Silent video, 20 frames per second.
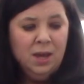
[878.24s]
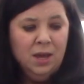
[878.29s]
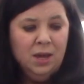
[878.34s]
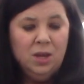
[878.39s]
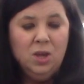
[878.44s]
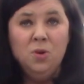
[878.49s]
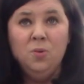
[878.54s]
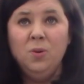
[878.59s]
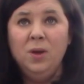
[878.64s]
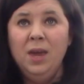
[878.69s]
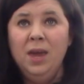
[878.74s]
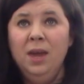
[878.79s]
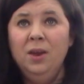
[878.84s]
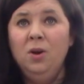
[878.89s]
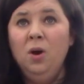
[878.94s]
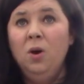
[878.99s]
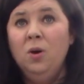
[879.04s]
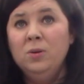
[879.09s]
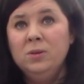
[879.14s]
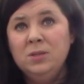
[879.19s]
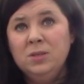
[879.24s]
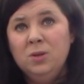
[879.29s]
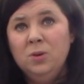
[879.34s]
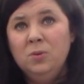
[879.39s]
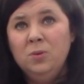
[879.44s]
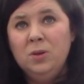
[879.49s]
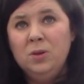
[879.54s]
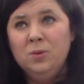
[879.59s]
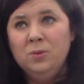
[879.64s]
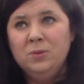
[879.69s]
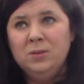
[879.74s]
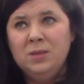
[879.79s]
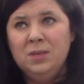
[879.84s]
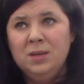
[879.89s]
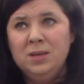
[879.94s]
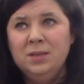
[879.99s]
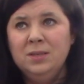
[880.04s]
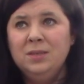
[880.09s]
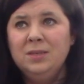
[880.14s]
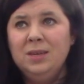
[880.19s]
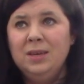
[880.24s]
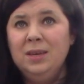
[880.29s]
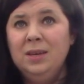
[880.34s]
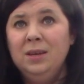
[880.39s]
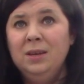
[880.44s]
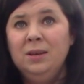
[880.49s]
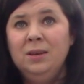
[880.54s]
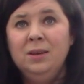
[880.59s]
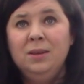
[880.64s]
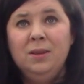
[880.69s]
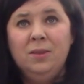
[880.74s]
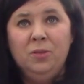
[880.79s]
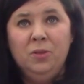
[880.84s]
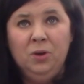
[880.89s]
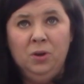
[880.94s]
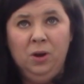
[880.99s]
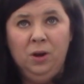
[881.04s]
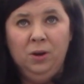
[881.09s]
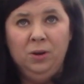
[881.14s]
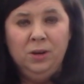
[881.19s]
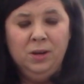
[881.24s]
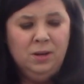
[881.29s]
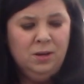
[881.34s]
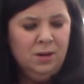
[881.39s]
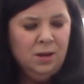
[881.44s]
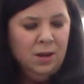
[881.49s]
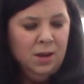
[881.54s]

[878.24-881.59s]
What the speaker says: You can also use this in the garden.